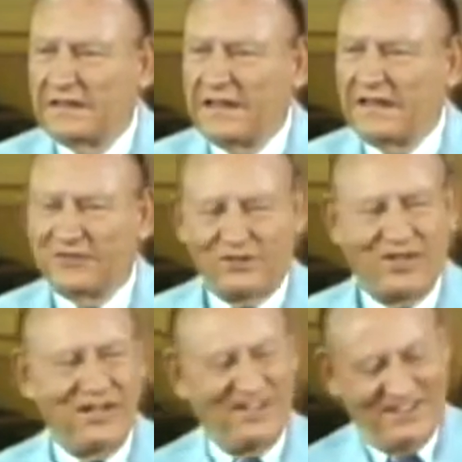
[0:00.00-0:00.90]
And he says,
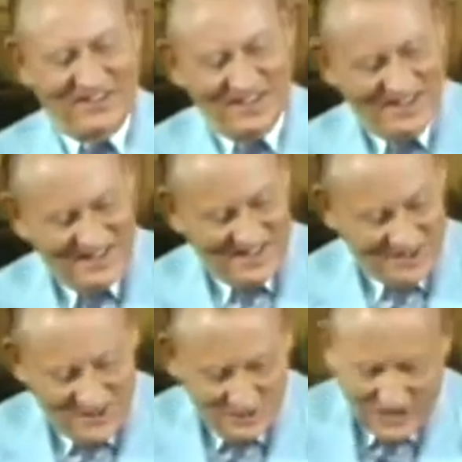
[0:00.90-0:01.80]

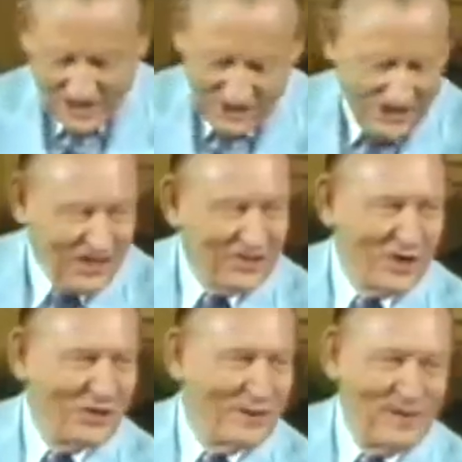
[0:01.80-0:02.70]
Now, young
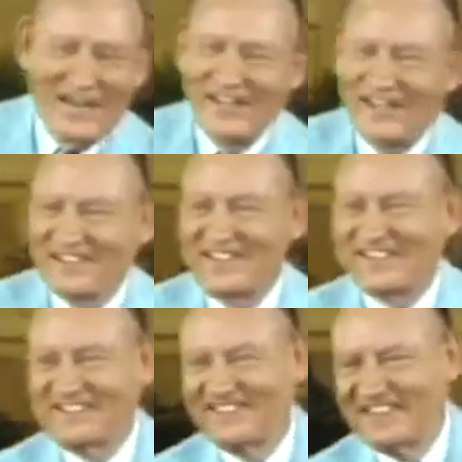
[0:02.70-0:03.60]
rabbi, it
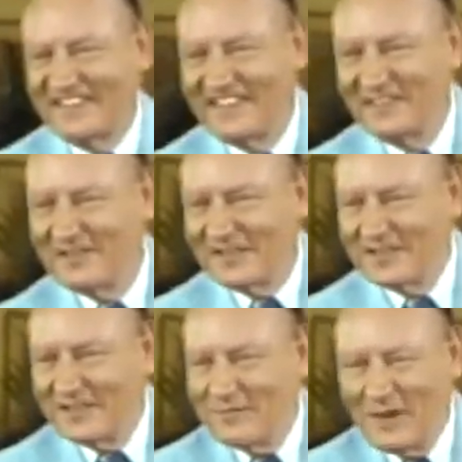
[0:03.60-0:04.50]
says,
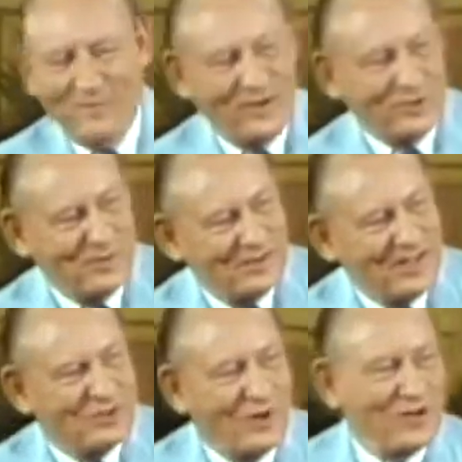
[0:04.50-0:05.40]
my mother's been
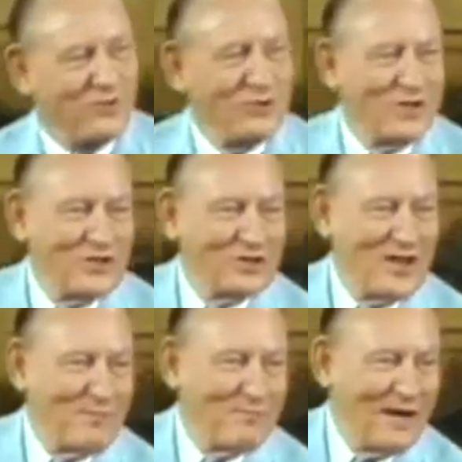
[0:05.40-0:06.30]
dead quite a few years, and
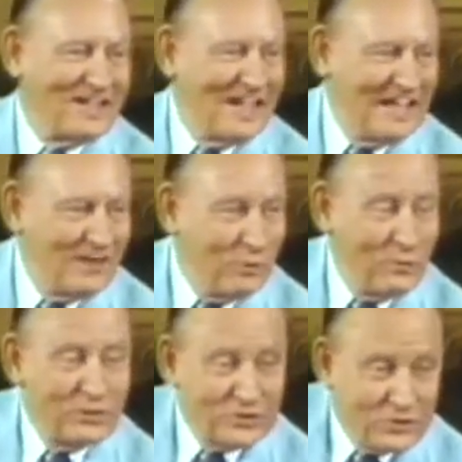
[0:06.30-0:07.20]
I'm about 90. What
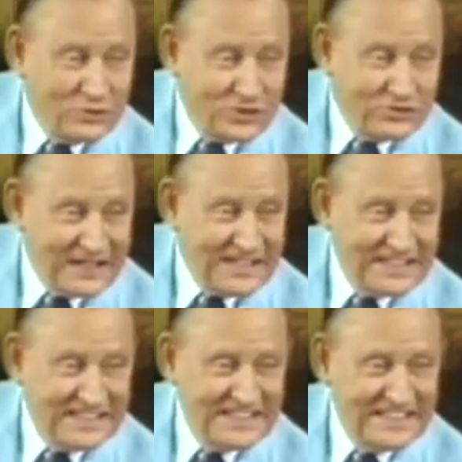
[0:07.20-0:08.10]
was it you just said
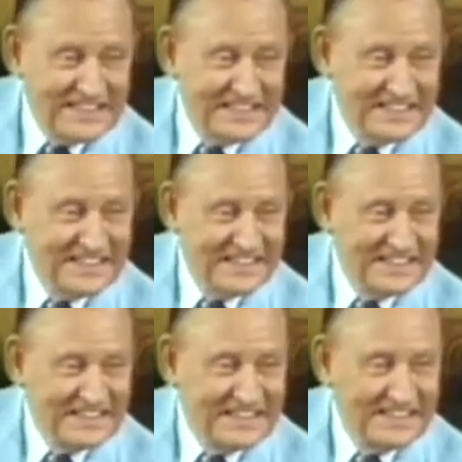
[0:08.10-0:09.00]

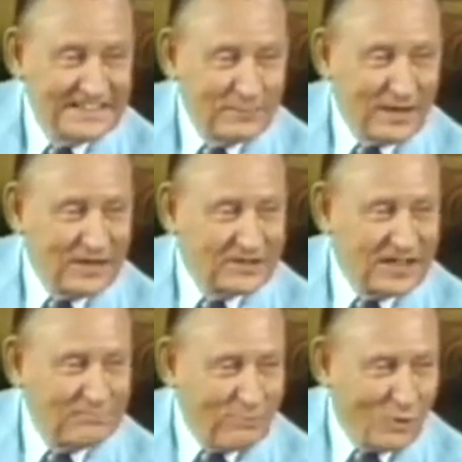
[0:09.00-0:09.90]
about just
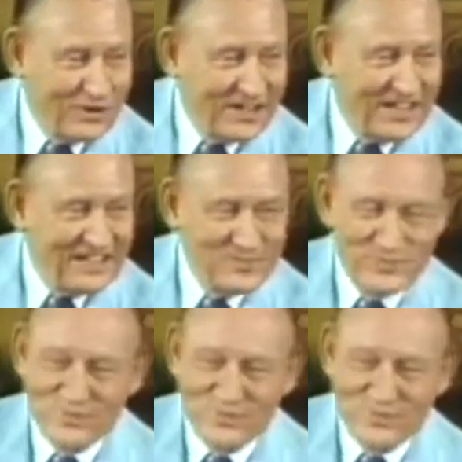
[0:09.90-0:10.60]
getting born again?